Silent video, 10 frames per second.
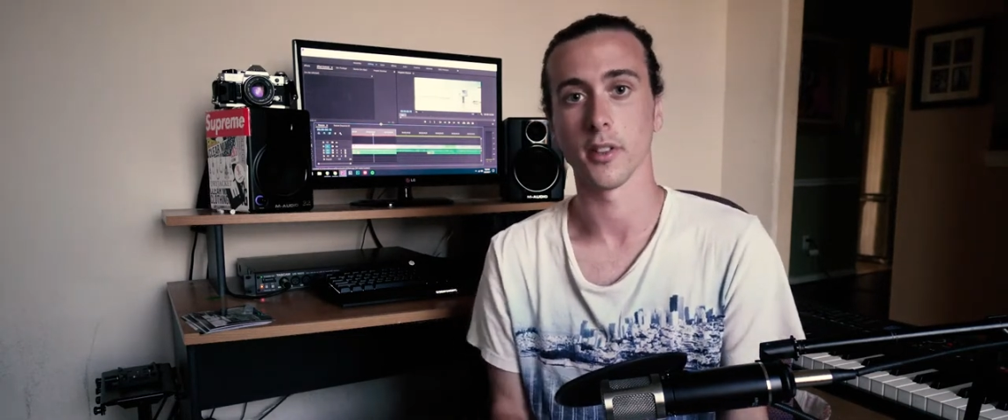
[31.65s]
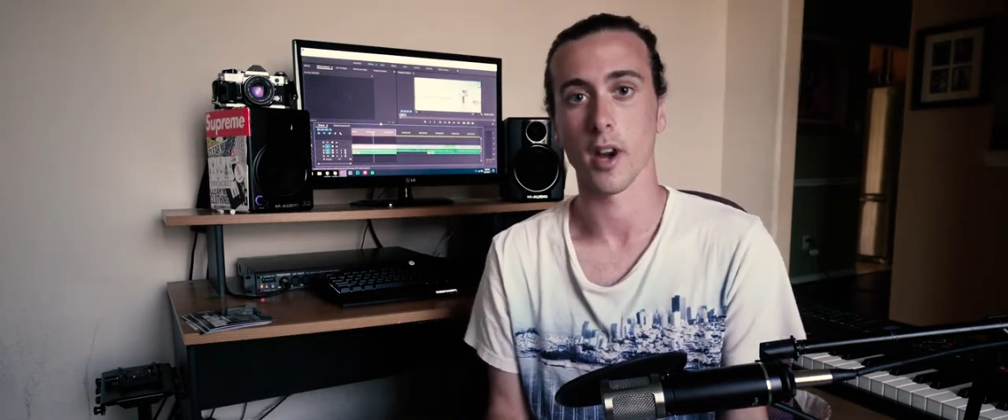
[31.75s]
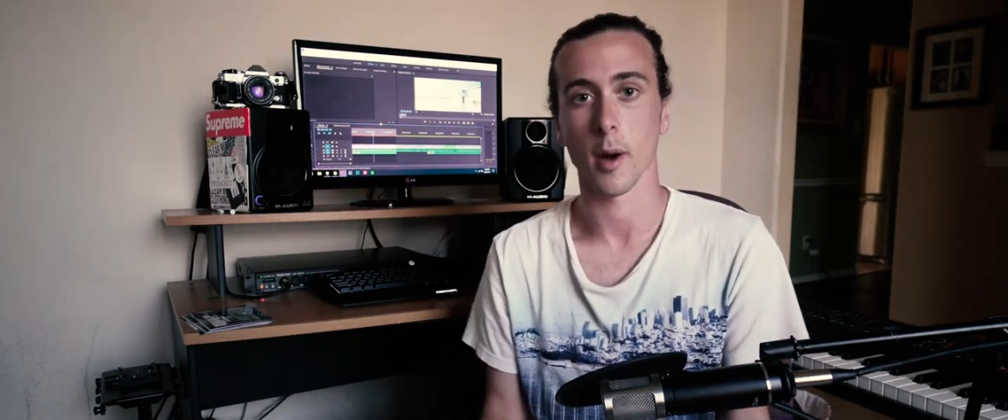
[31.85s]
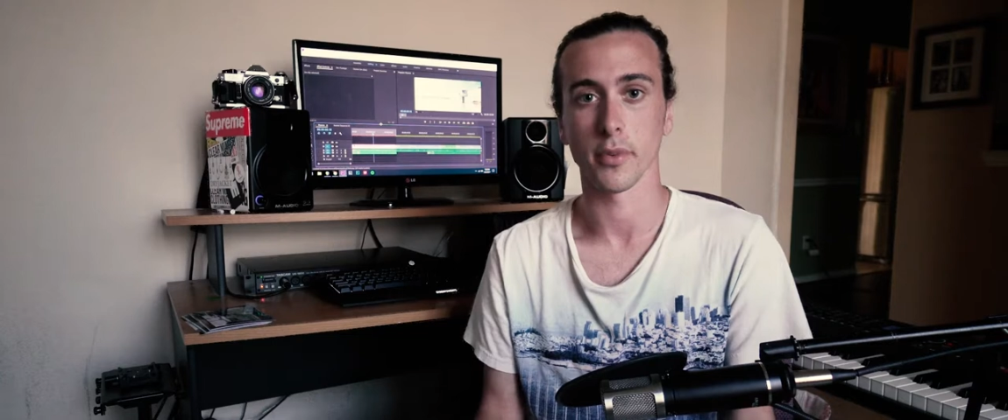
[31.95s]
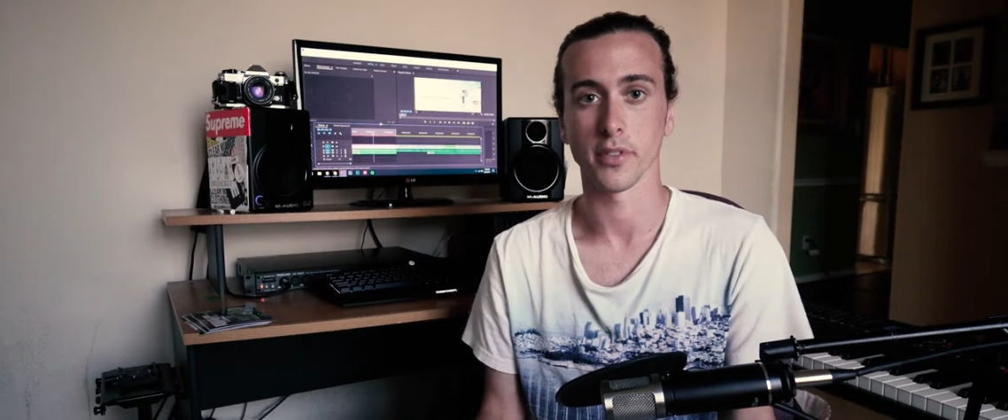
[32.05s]
the
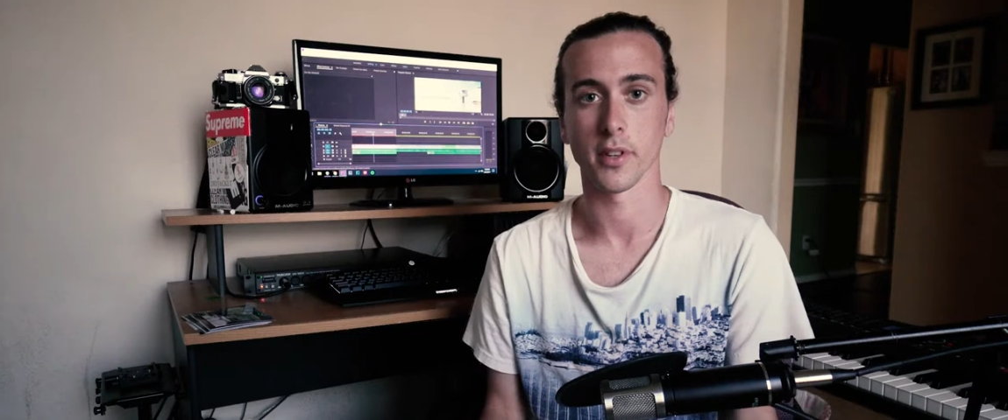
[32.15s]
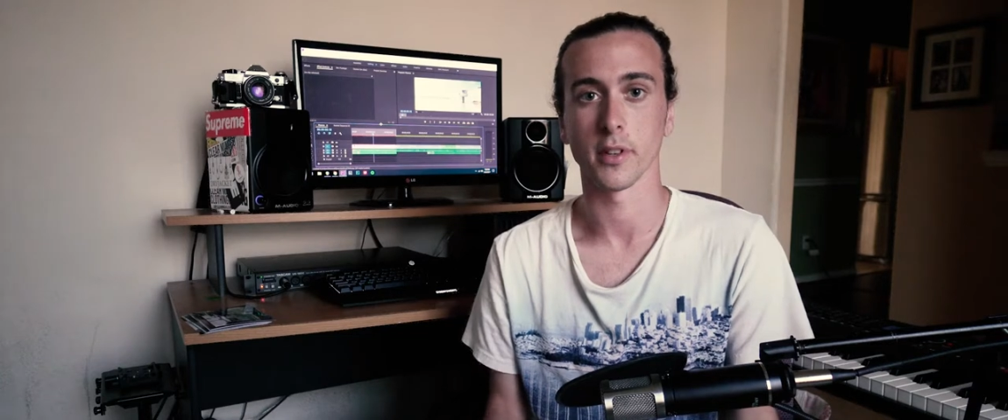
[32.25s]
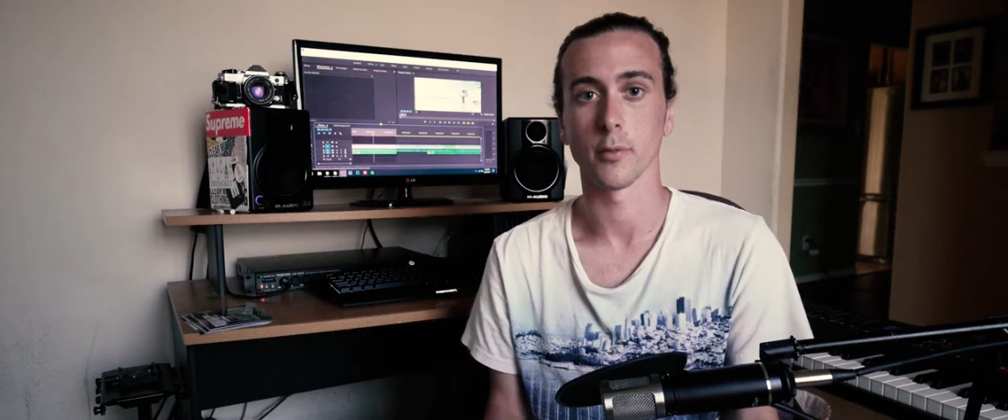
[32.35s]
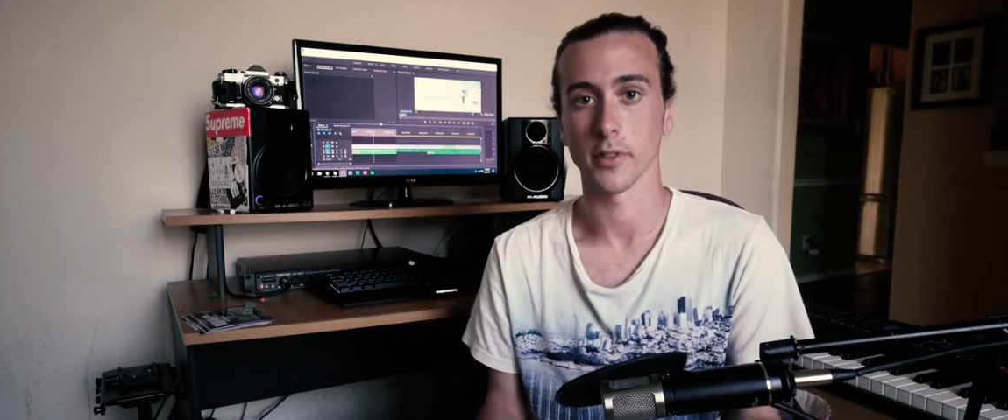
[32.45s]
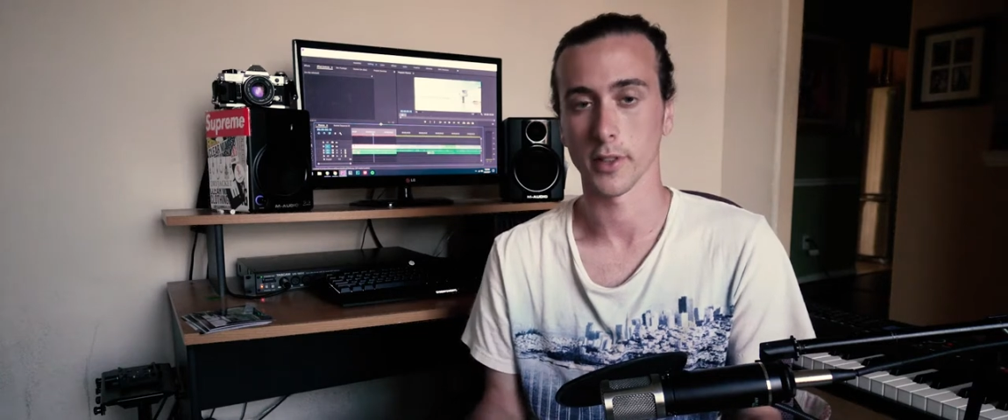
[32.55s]

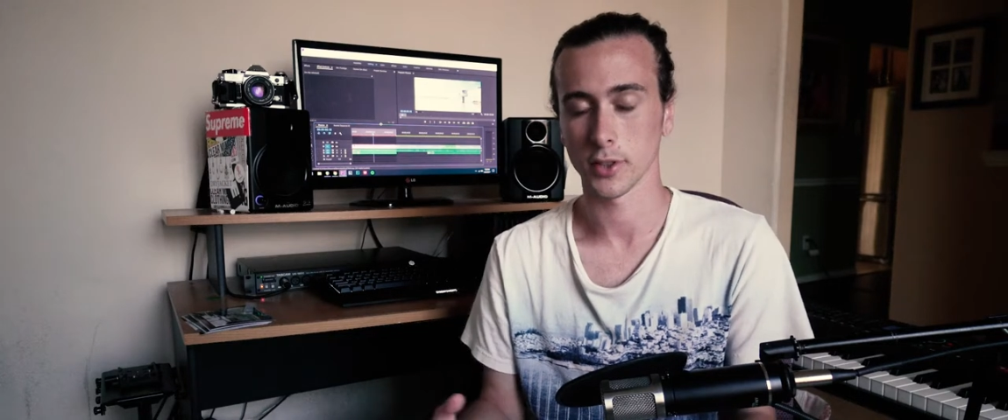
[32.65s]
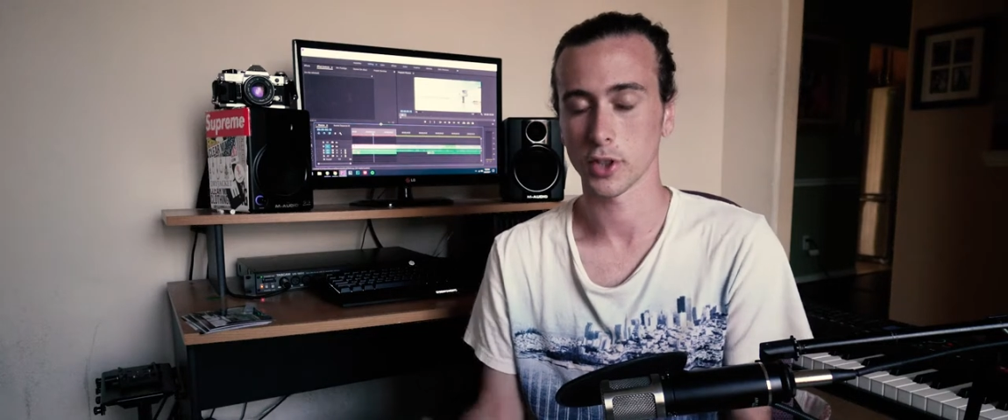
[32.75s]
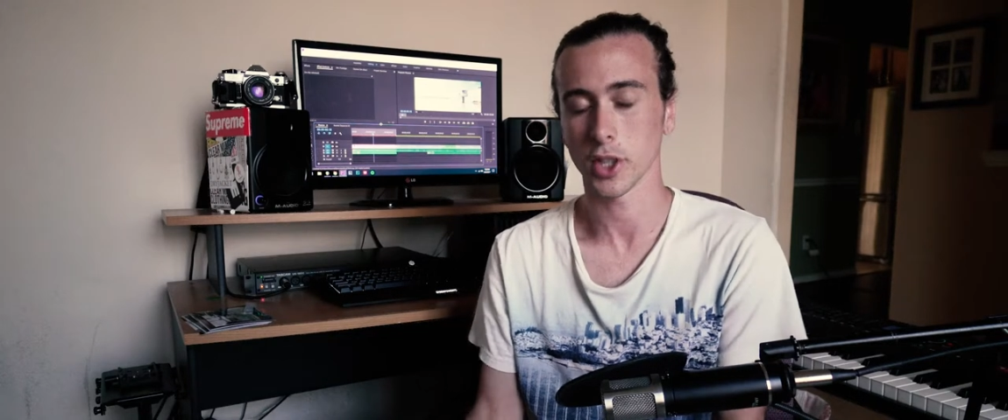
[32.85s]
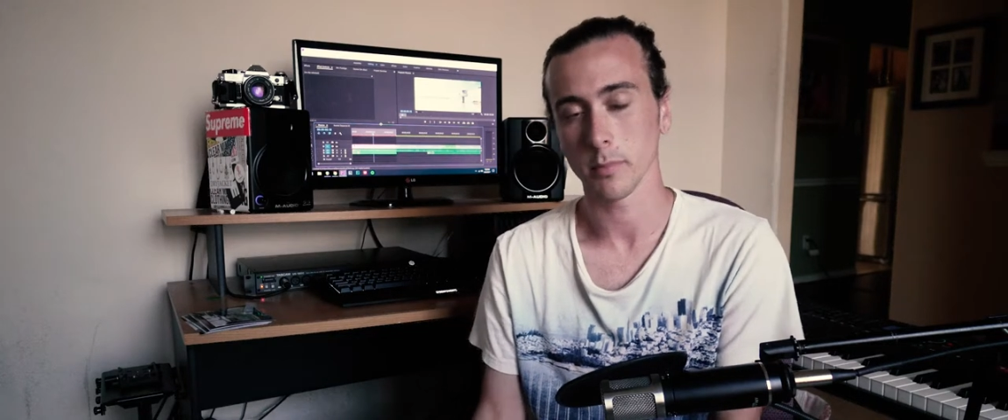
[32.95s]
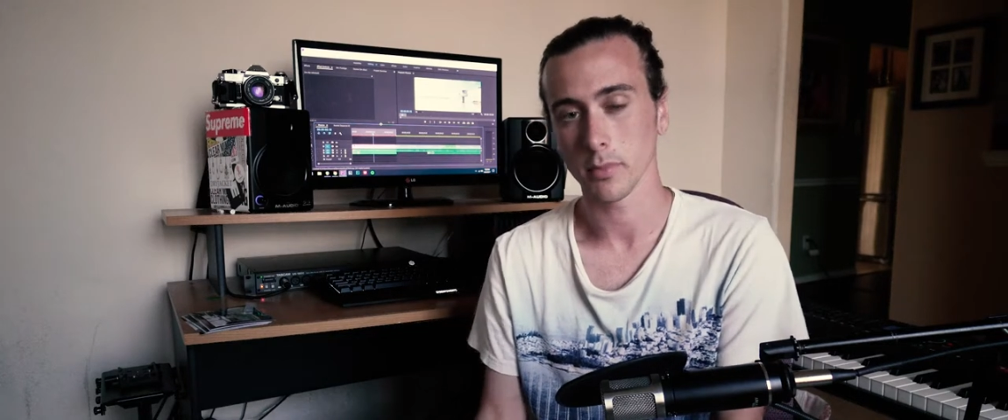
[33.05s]
opposite, with a
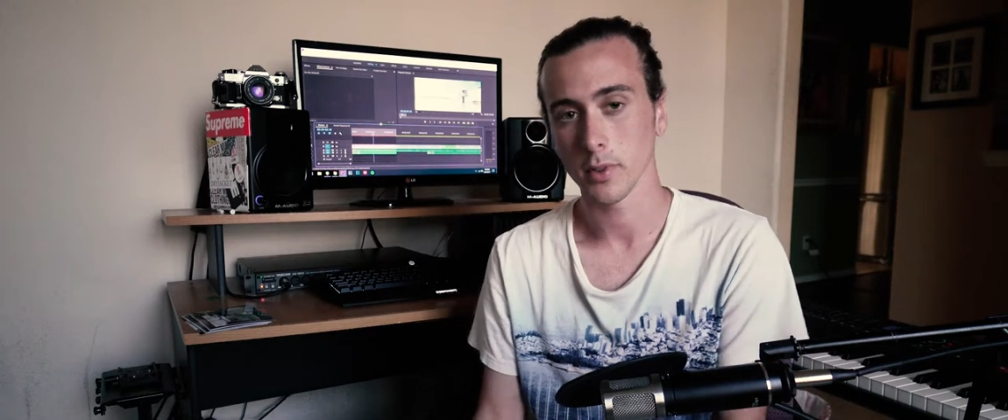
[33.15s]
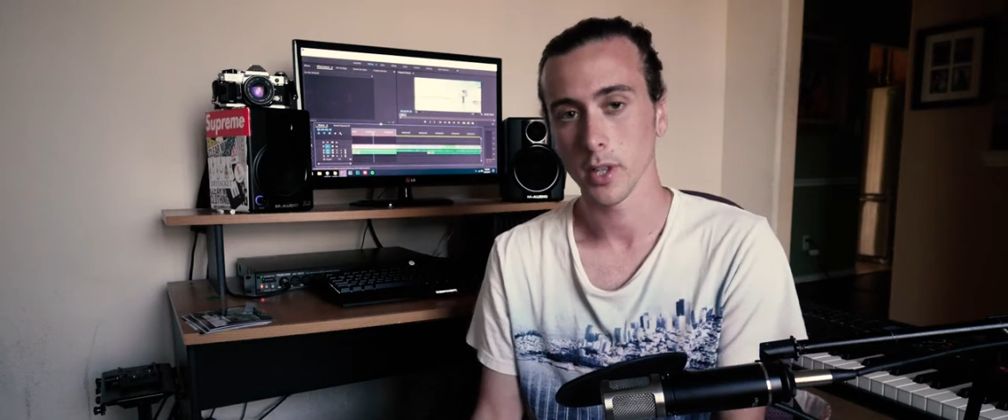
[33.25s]
cheap